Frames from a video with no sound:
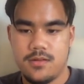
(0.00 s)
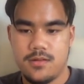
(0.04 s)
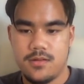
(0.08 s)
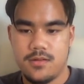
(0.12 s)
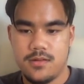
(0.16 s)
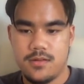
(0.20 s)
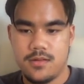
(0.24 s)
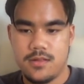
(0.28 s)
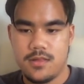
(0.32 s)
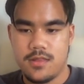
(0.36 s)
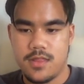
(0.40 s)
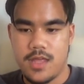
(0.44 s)

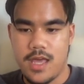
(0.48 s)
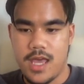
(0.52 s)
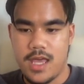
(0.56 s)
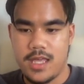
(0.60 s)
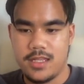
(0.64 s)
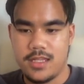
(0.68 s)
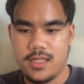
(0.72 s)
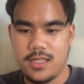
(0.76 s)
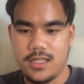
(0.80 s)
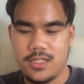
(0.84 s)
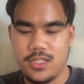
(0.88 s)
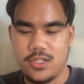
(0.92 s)

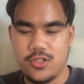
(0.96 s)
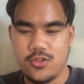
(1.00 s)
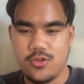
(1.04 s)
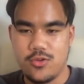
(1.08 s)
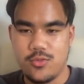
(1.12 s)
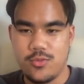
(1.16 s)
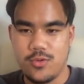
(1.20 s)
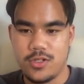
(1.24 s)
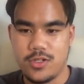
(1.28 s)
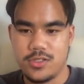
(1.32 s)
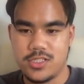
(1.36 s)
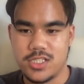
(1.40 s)
then you
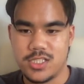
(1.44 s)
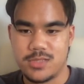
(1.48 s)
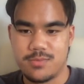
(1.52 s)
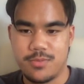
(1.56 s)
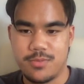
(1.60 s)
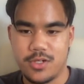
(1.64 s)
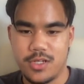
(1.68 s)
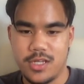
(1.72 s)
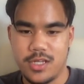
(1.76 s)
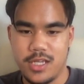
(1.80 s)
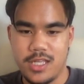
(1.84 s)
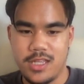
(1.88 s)
would just put
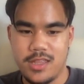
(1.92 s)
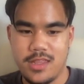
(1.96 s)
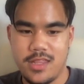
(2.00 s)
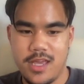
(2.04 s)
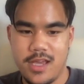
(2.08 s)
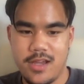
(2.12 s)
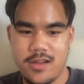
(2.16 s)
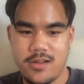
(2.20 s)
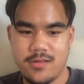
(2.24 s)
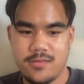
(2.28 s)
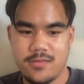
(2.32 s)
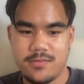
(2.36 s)
it in
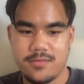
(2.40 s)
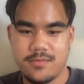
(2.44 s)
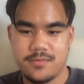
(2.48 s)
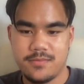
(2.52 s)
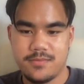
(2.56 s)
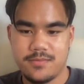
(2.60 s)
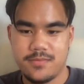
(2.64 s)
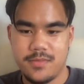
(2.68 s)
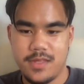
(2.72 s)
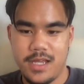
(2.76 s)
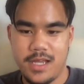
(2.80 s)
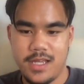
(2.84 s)
there.
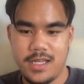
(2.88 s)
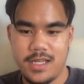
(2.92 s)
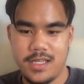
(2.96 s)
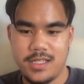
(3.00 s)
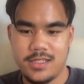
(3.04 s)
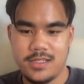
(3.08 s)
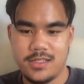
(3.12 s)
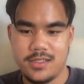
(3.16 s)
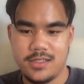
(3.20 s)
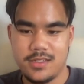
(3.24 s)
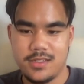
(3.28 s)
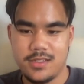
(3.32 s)

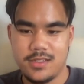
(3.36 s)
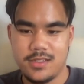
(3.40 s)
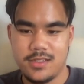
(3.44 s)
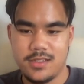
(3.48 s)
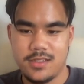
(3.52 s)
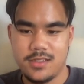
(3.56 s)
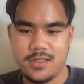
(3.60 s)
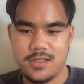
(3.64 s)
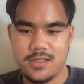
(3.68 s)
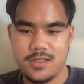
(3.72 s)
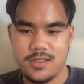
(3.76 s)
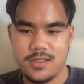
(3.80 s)
And
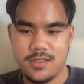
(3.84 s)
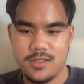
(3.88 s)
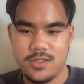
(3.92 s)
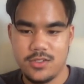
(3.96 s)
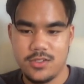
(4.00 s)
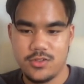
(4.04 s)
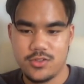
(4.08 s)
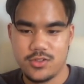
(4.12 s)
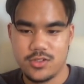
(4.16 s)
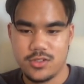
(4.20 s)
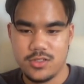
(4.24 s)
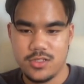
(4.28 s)

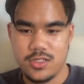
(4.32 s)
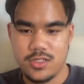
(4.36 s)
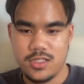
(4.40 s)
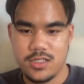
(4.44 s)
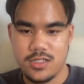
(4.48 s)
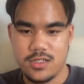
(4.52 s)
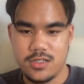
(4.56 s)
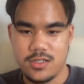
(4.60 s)
usually